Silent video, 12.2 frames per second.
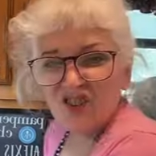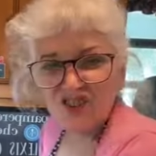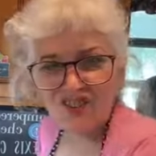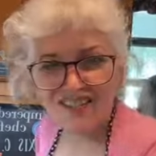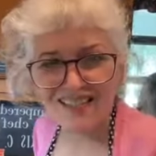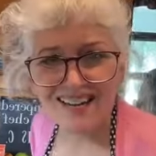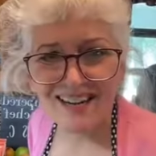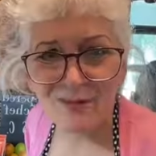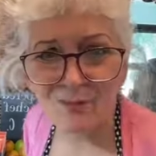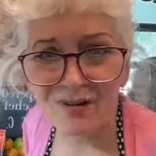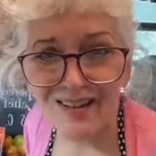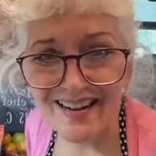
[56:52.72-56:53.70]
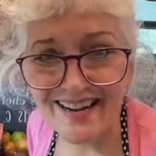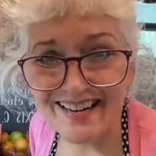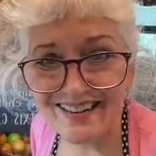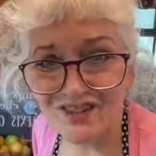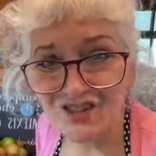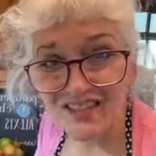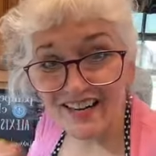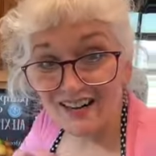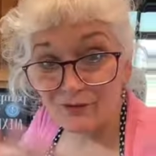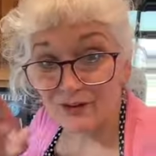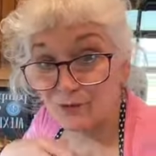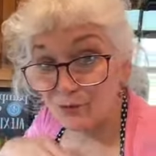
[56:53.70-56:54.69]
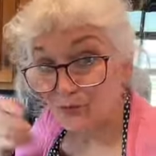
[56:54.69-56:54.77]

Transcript: I usually just eat it plain, just like